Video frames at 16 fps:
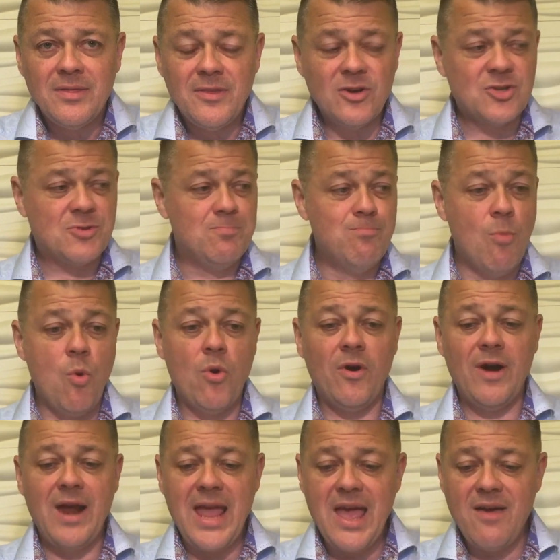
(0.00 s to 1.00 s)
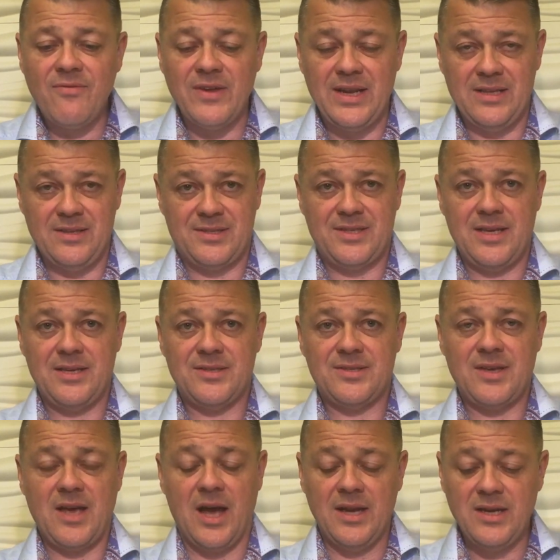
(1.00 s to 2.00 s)
there's more
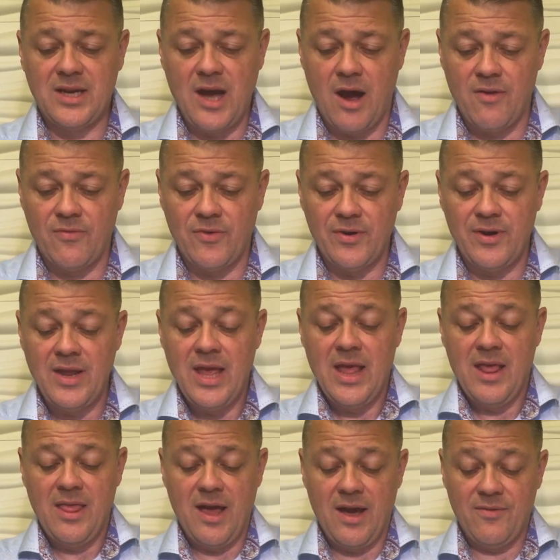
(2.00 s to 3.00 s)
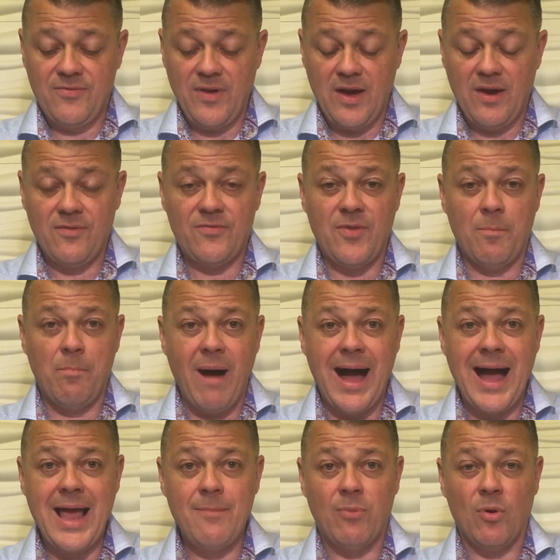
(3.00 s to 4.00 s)
evidences uncovered of the
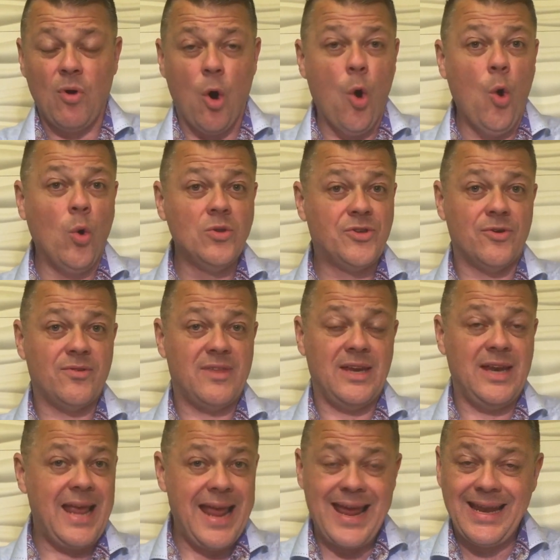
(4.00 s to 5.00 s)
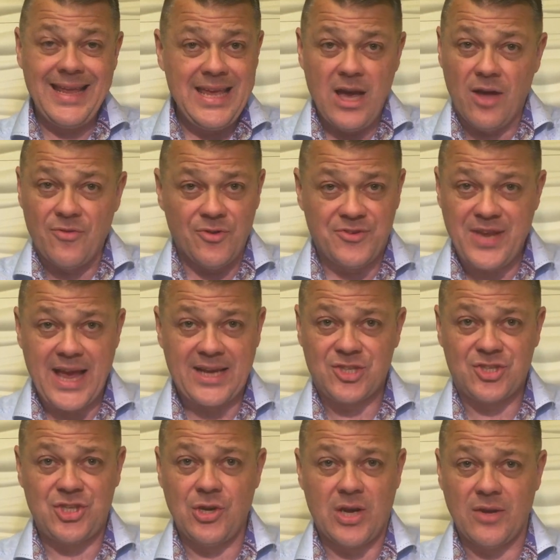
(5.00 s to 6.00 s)
Bible, older than any other
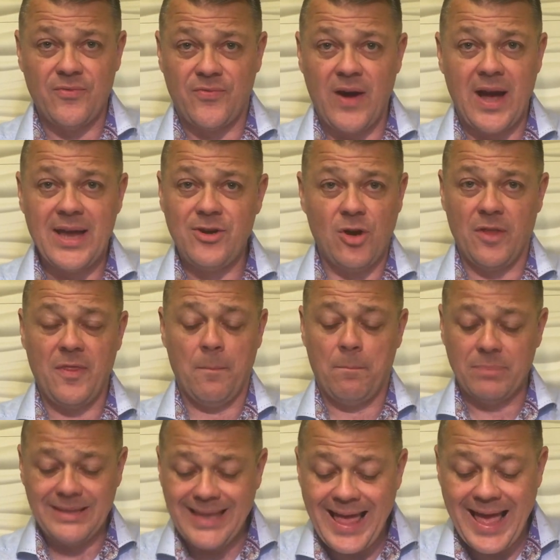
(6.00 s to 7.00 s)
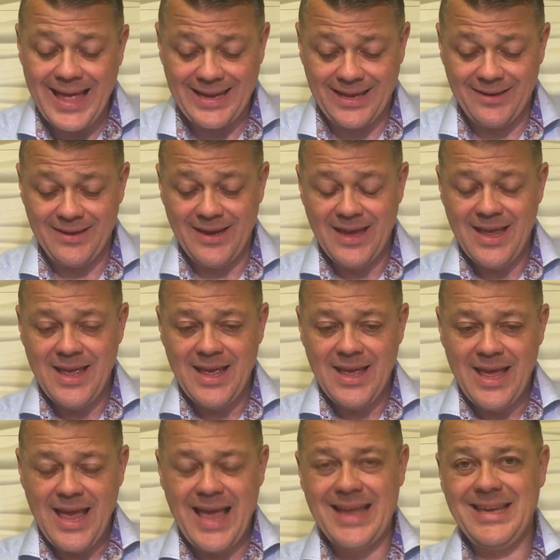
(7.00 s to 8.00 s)
text you can find on the planet.
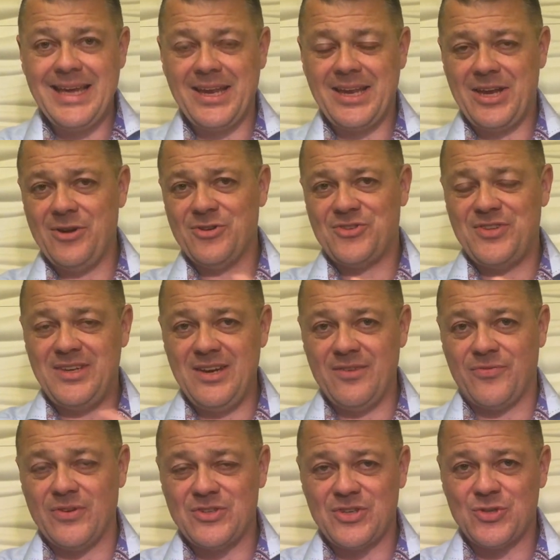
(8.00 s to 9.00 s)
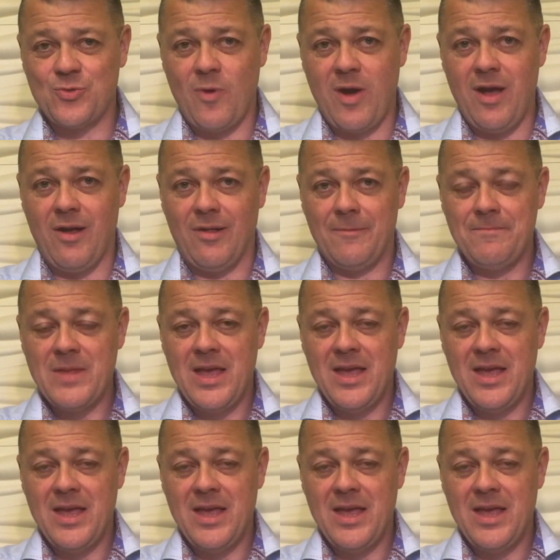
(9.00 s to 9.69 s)
And yet here's the difference as well.